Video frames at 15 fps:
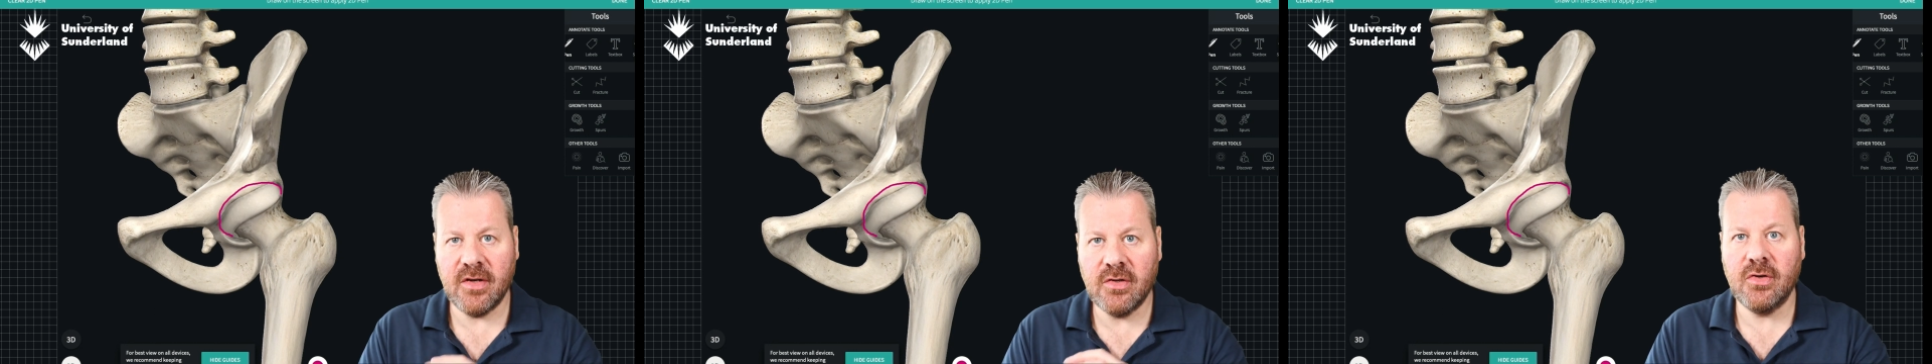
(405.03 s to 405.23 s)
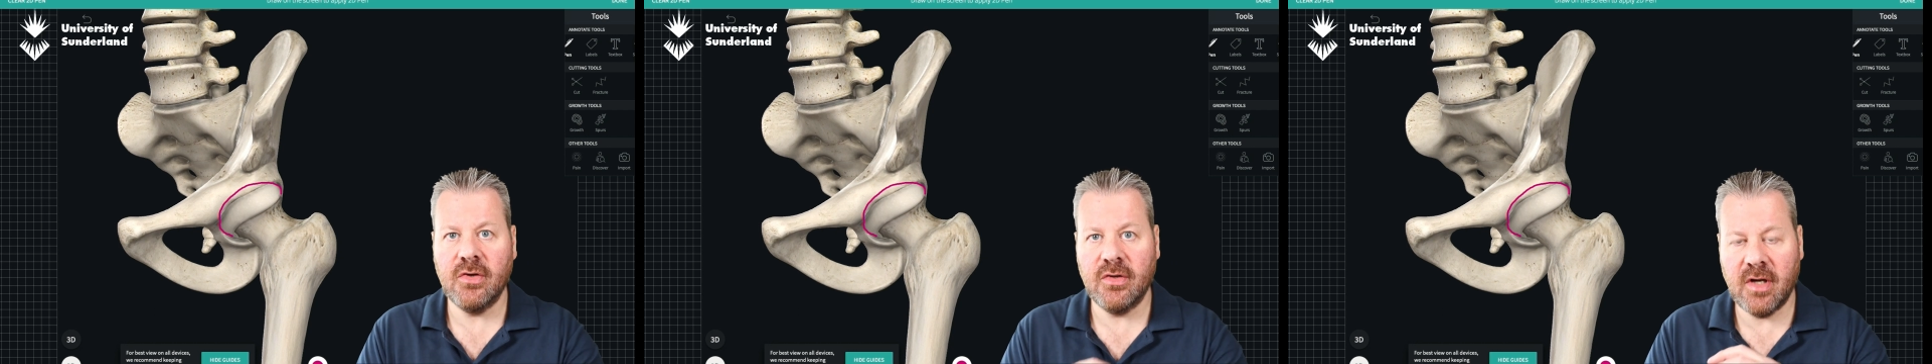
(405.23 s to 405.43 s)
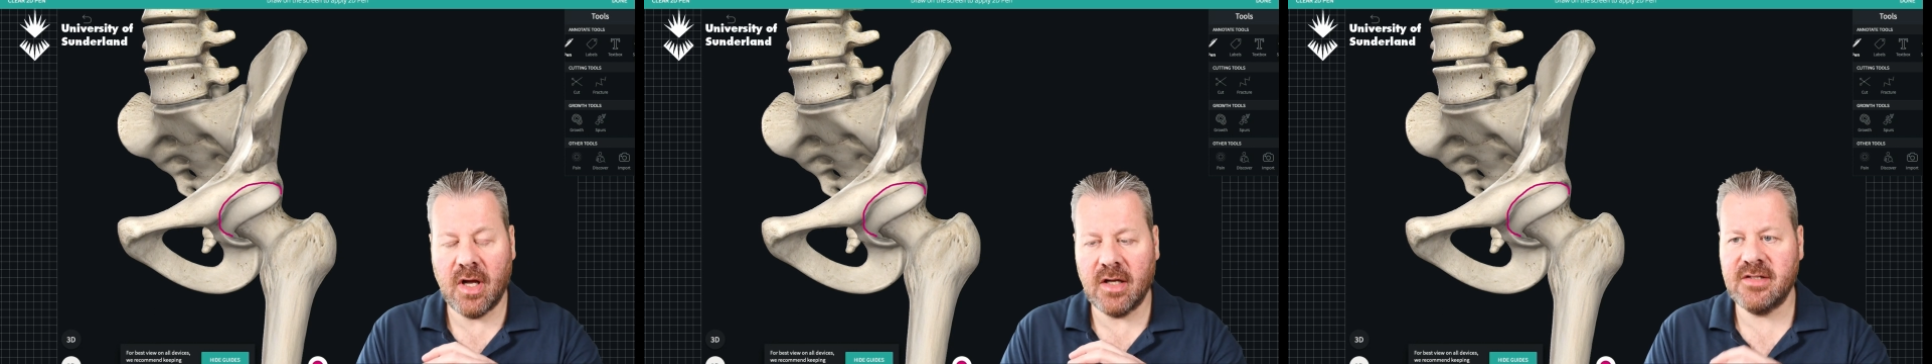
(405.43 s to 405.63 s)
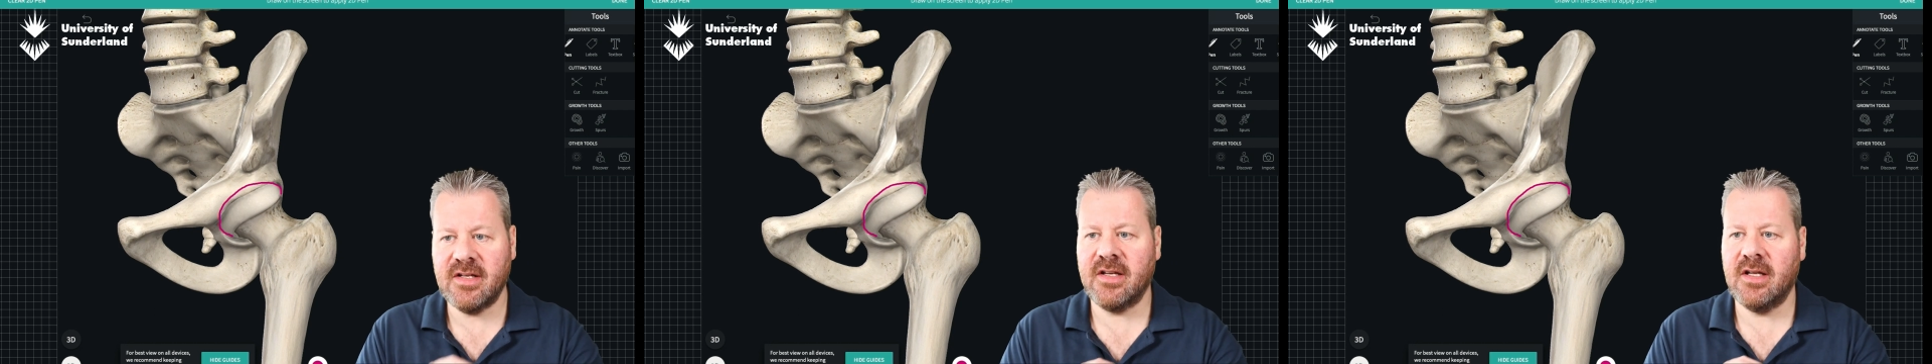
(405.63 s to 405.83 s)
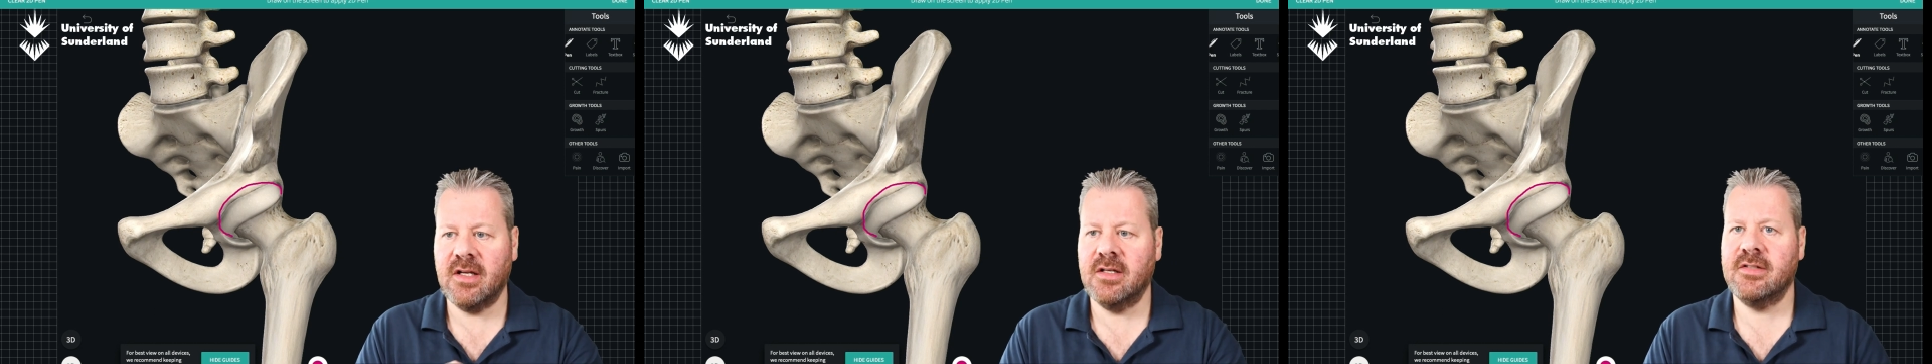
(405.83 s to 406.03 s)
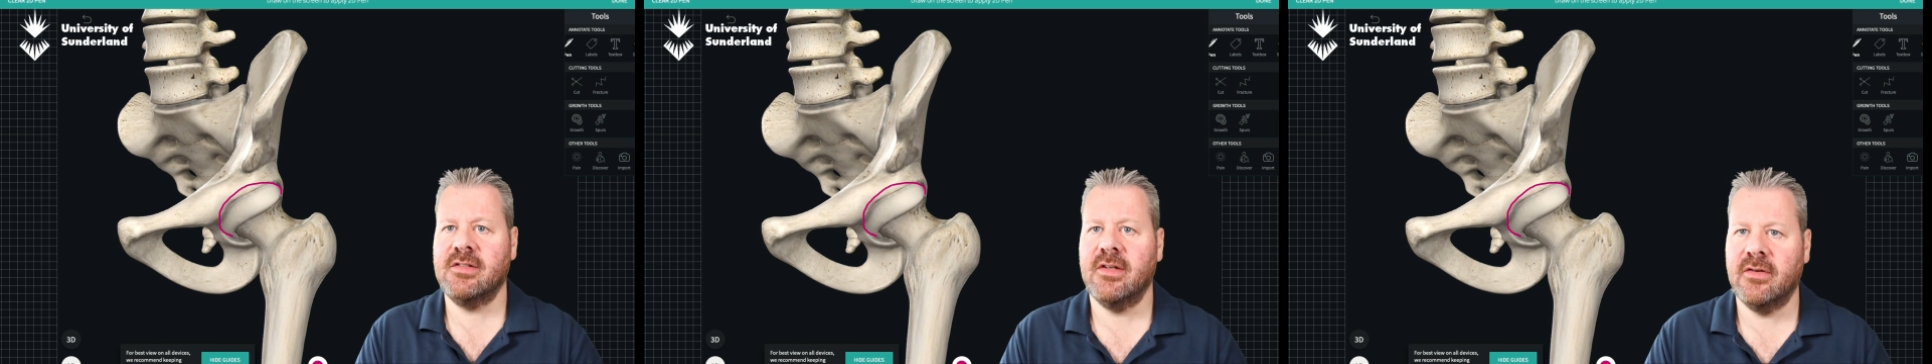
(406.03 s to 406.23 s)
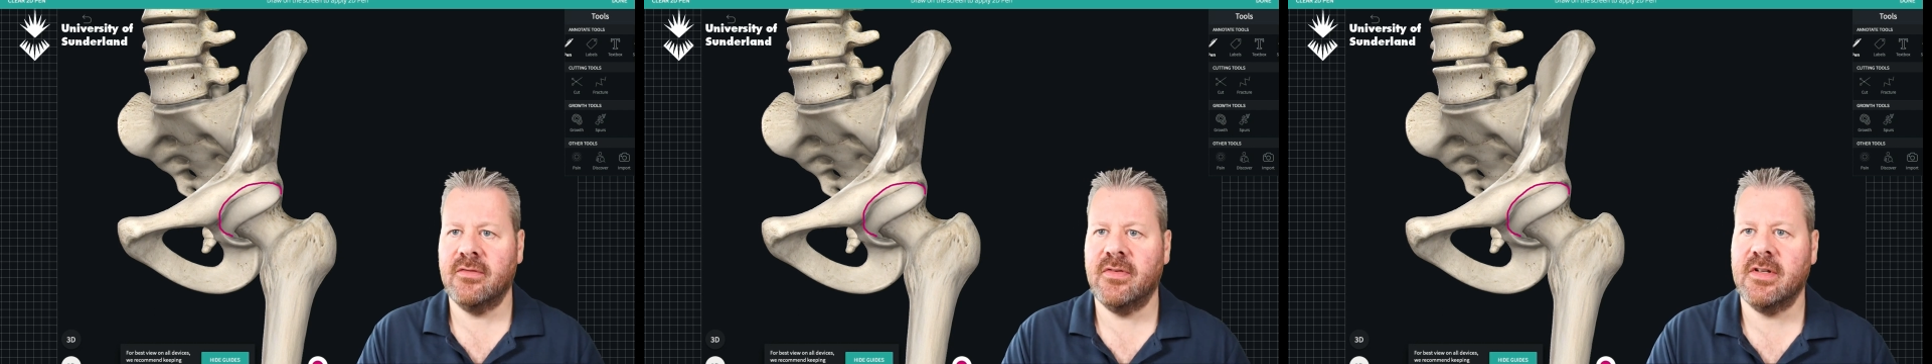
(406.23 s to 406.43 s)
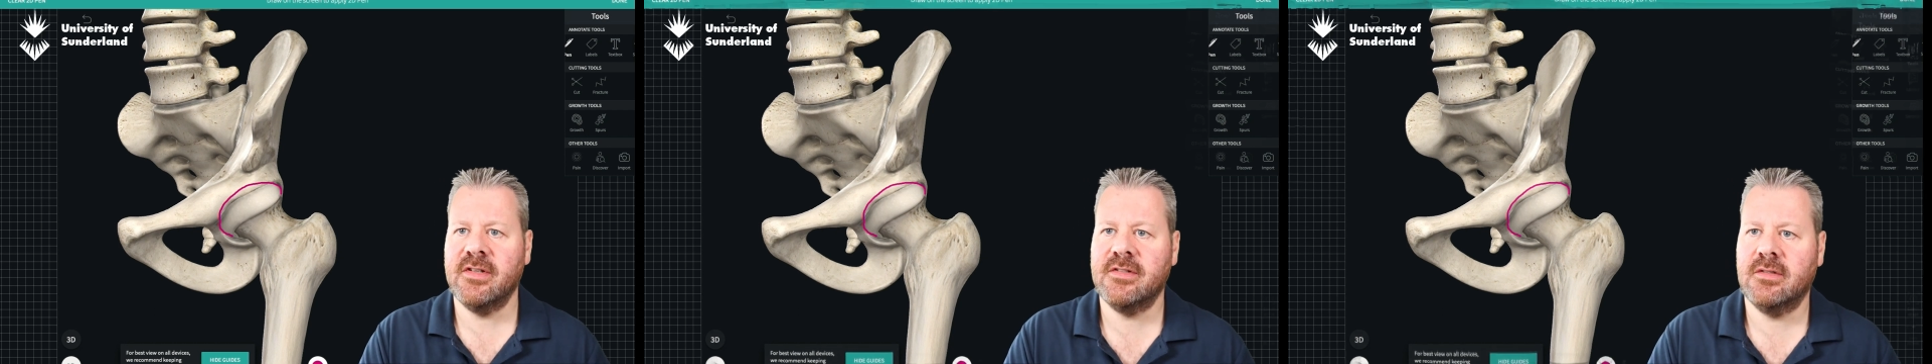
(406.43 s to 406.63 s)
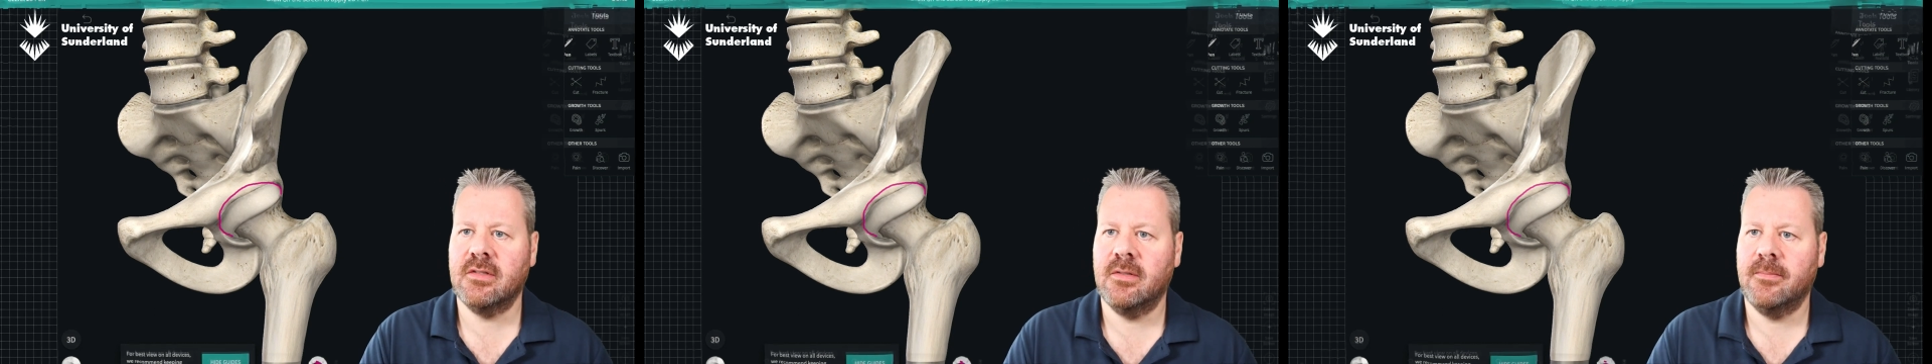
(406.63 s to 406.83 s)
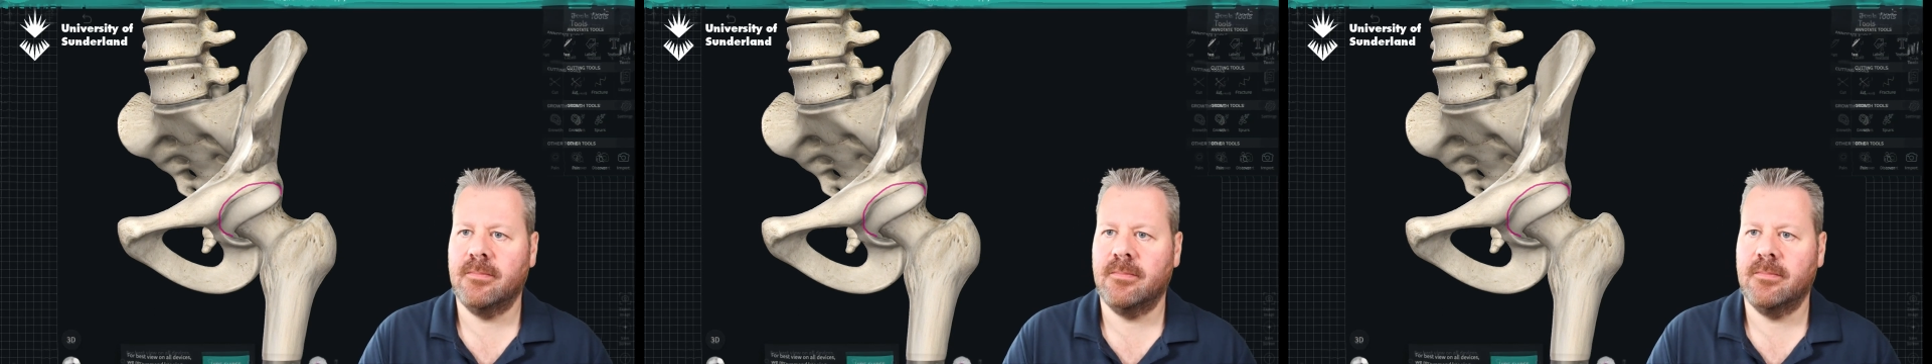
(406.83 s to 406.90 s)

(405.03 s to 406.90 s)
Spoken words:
good articular surface.